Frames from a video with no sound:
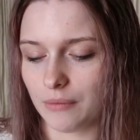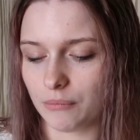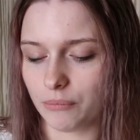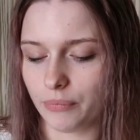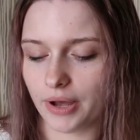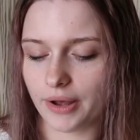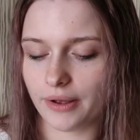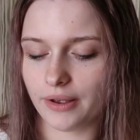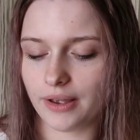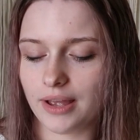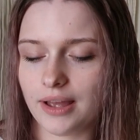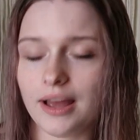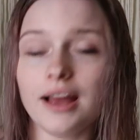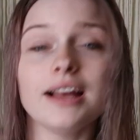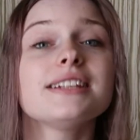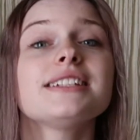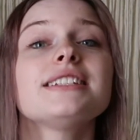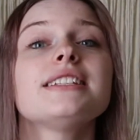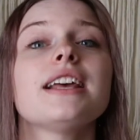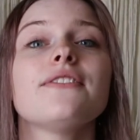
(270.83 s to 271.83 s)
But
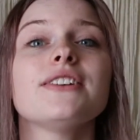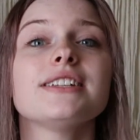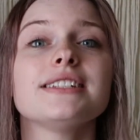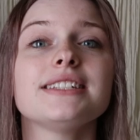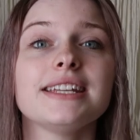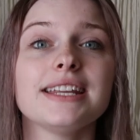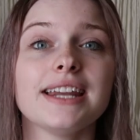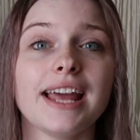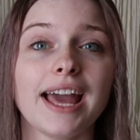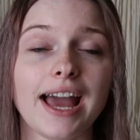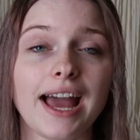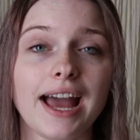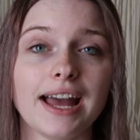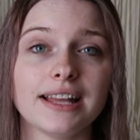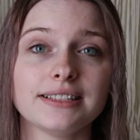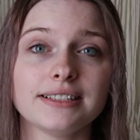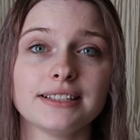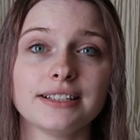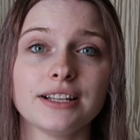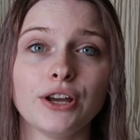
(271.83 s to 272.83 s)
17
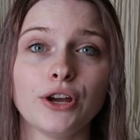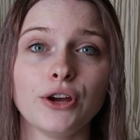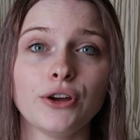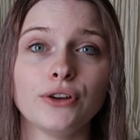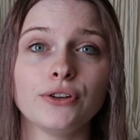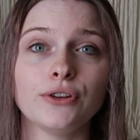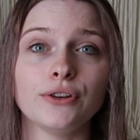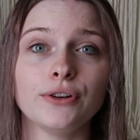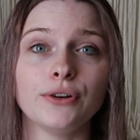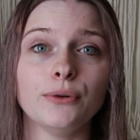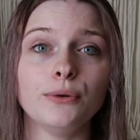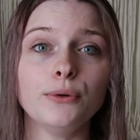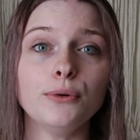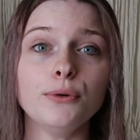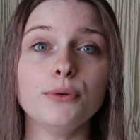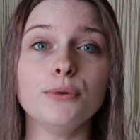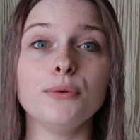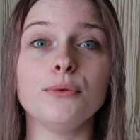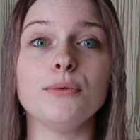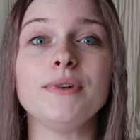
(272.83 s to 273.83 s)
hats.
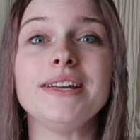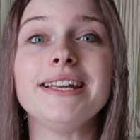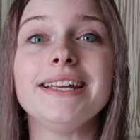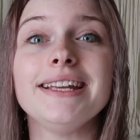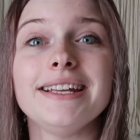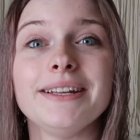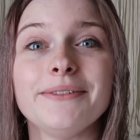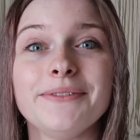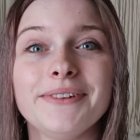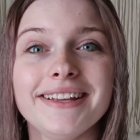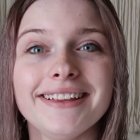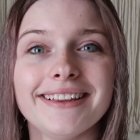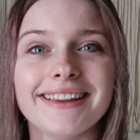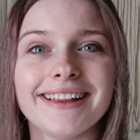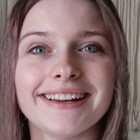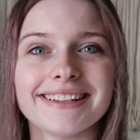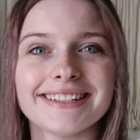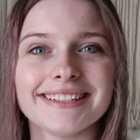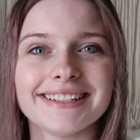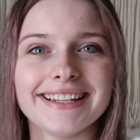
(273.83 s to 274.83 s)
Ooh, we
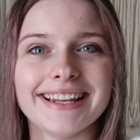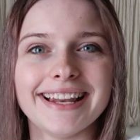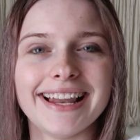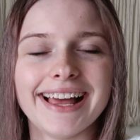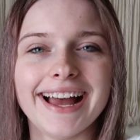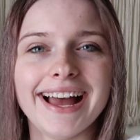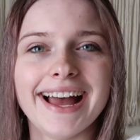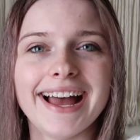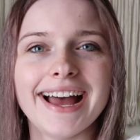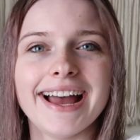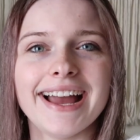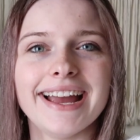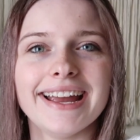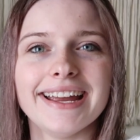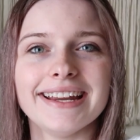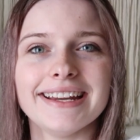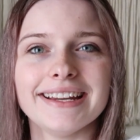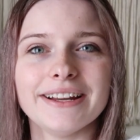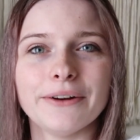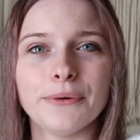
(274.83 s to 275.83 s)
lost
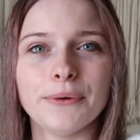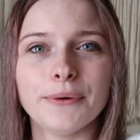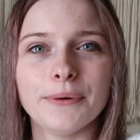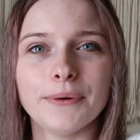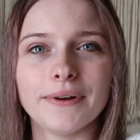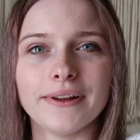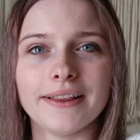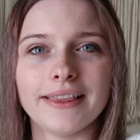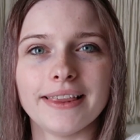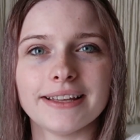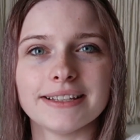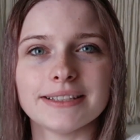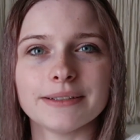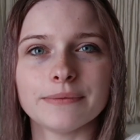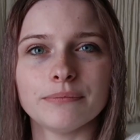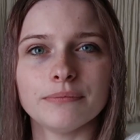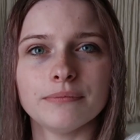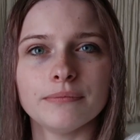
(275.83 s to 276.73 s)
light. Oh, let's